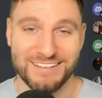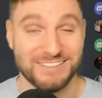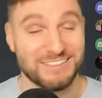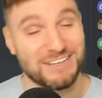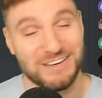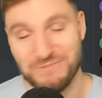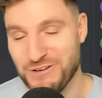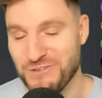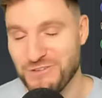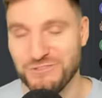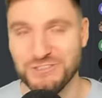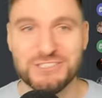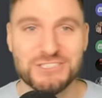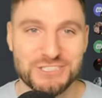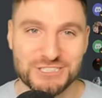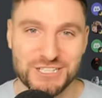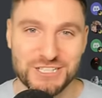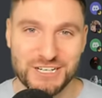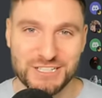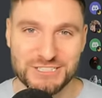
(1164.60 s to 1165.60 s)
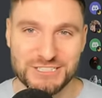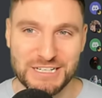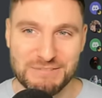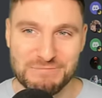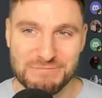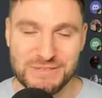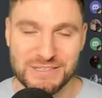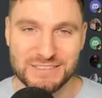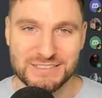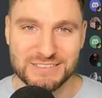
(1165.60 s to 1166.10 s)
come over to Chart
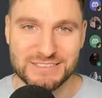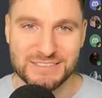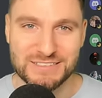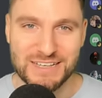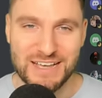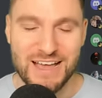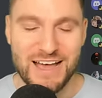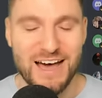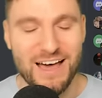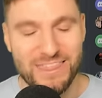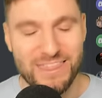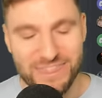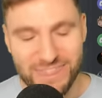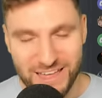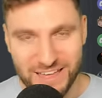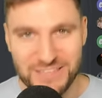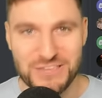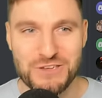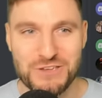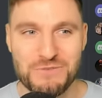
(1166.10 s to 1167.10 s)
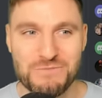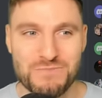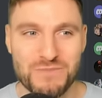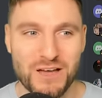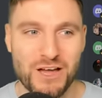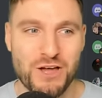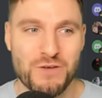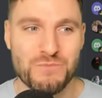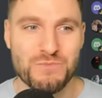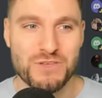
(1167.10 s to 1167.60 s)
Champions. I thank you.
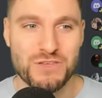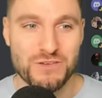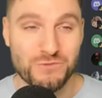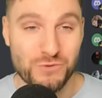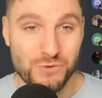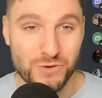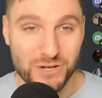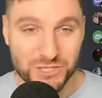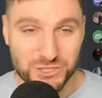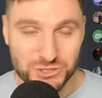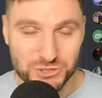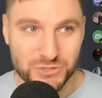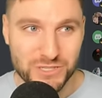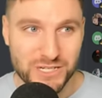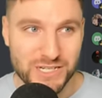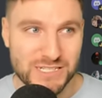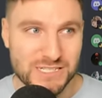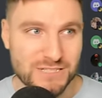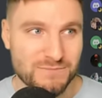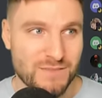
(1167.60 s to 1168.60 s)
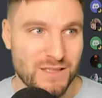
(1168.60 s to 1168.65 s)
I hope that you've all enjoyed.